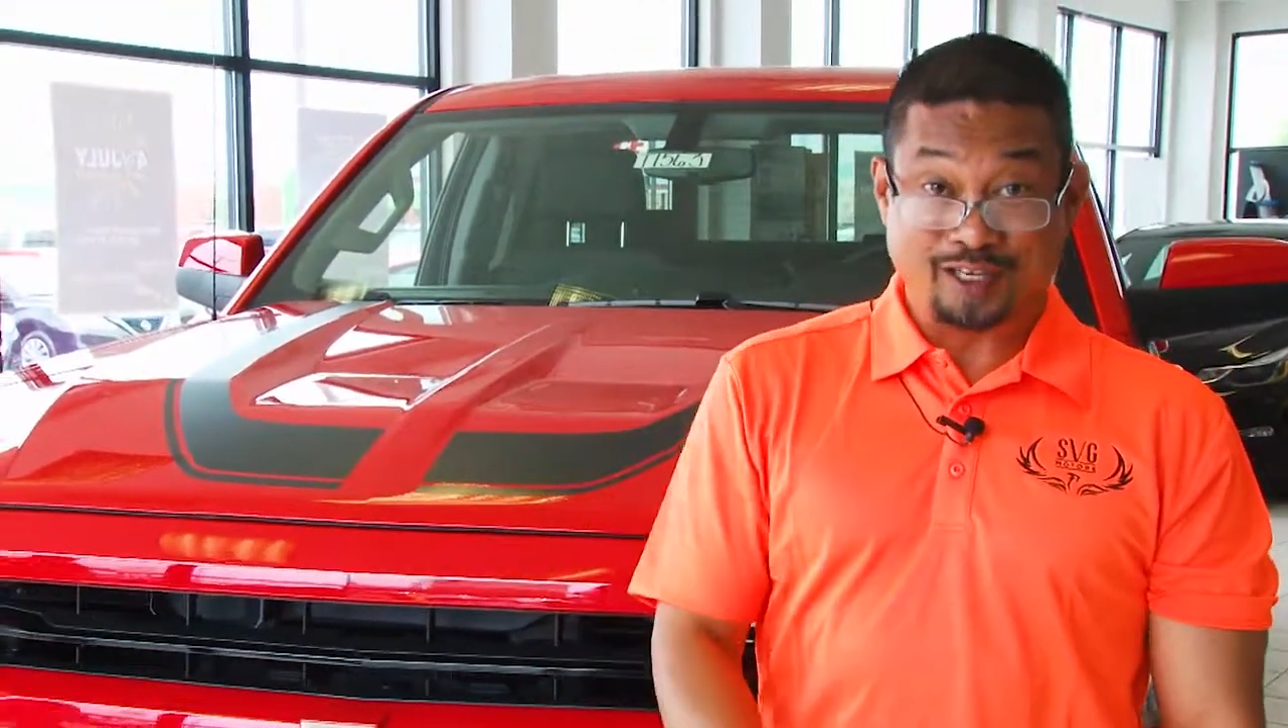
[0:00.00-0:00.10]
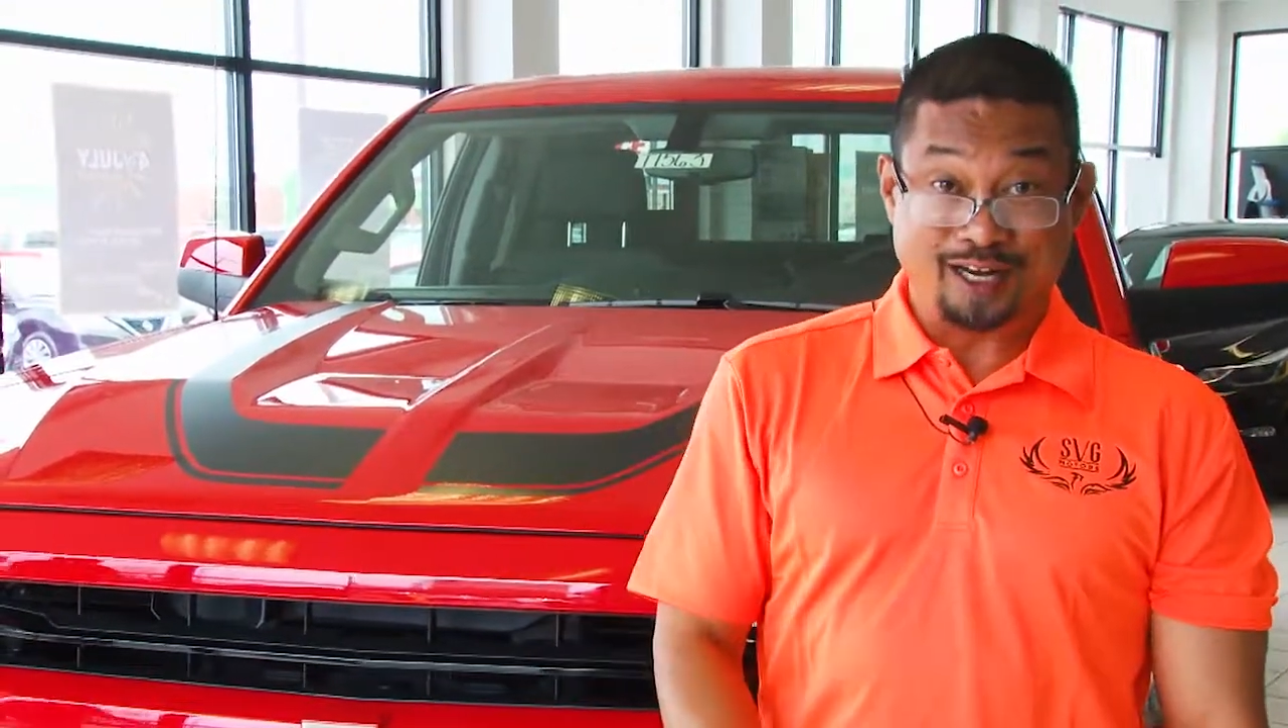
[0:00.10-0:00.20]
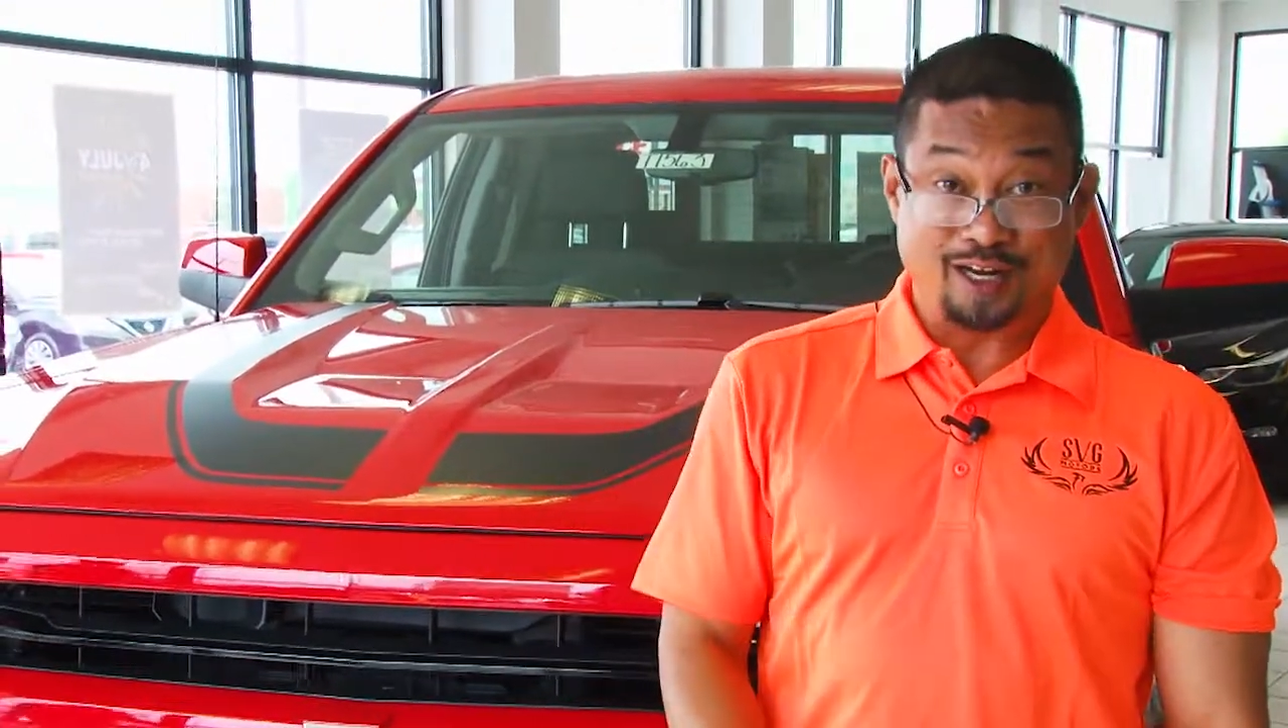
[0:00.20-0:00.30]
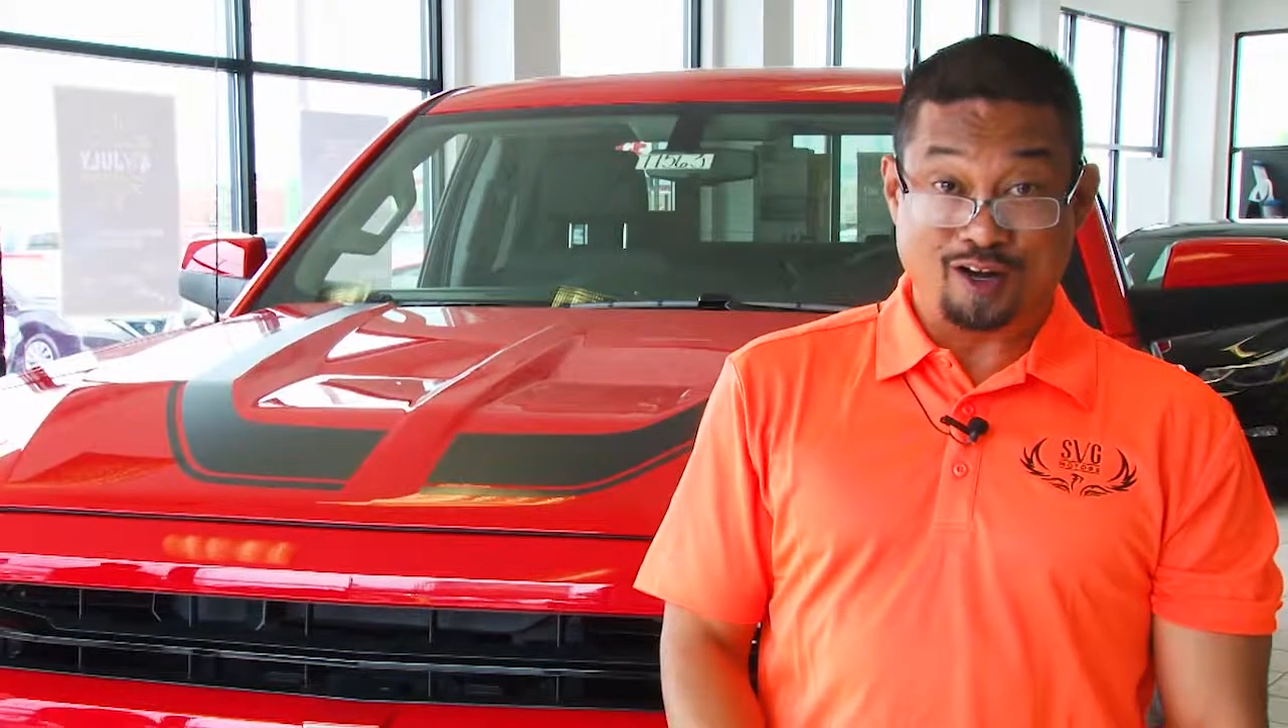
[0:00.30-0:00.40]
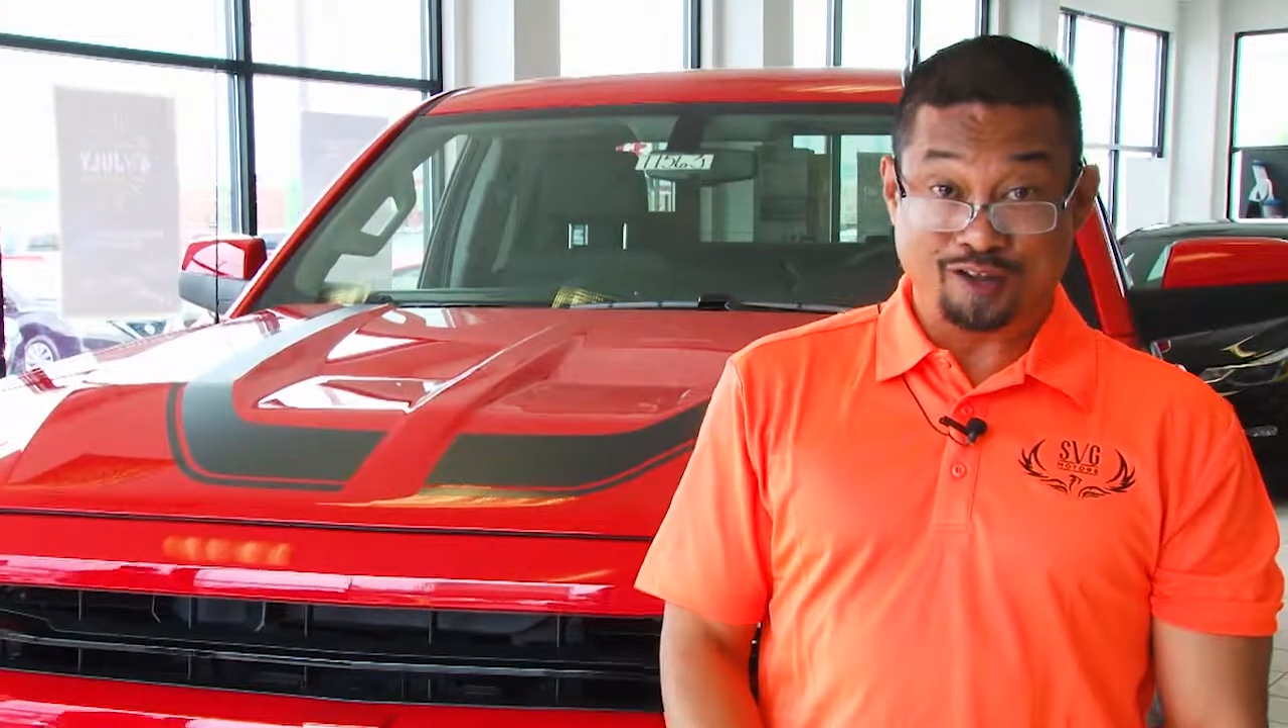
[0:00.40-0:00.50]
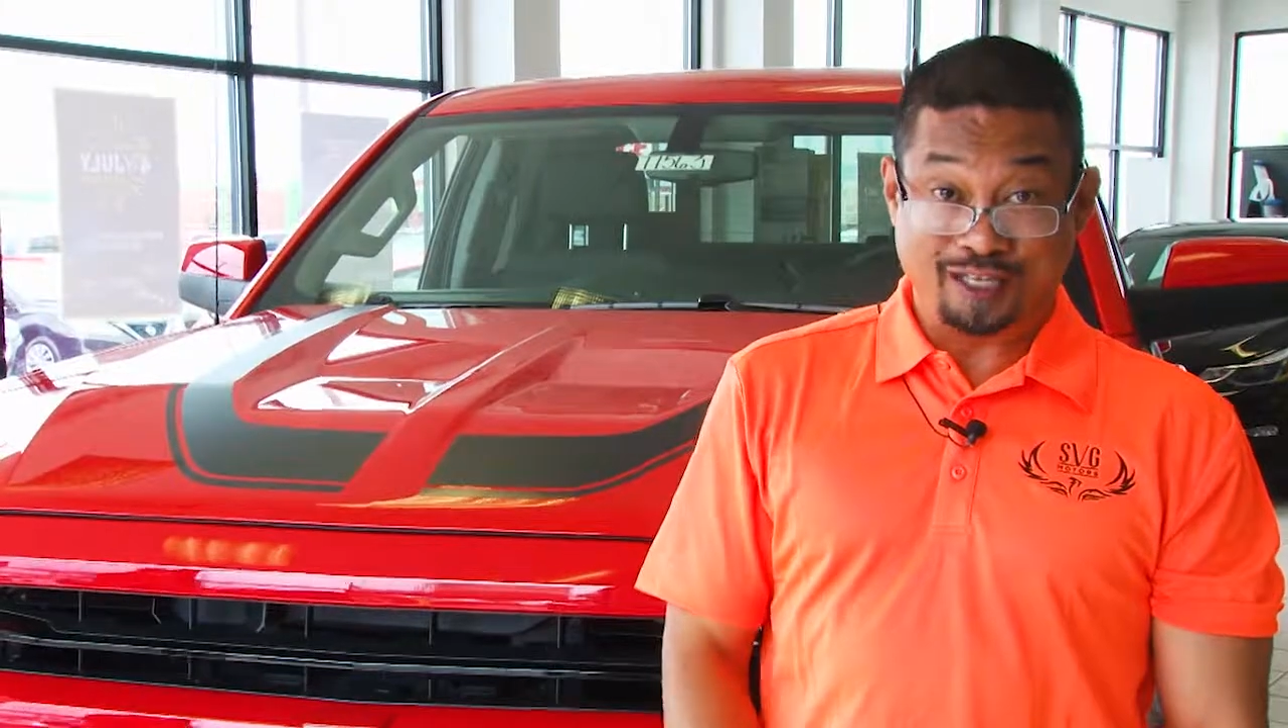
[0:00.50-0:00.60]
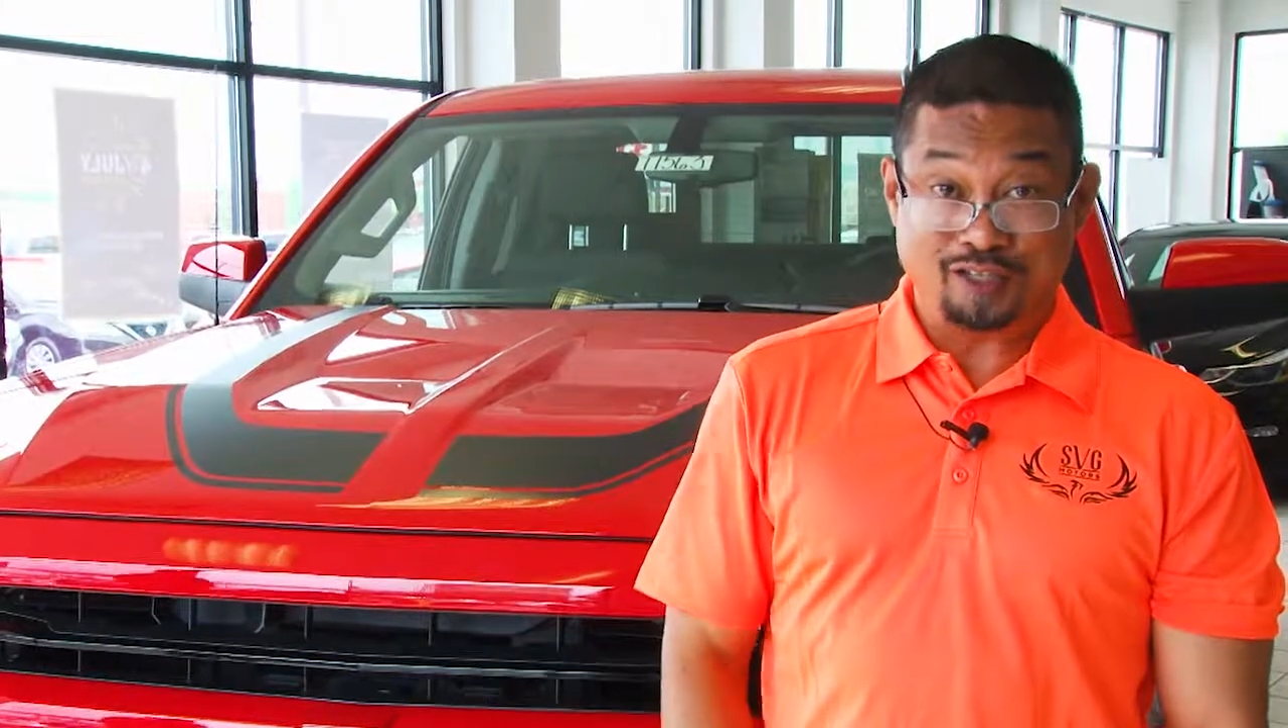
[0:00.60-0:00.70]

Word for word: gonna know that